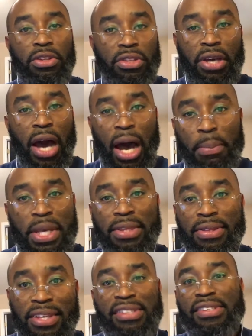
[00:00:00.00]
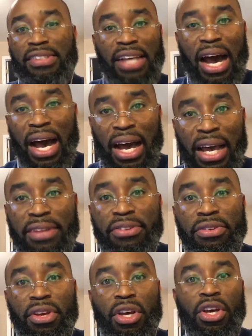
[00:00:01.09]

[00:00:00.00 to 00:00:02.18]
Tommy decides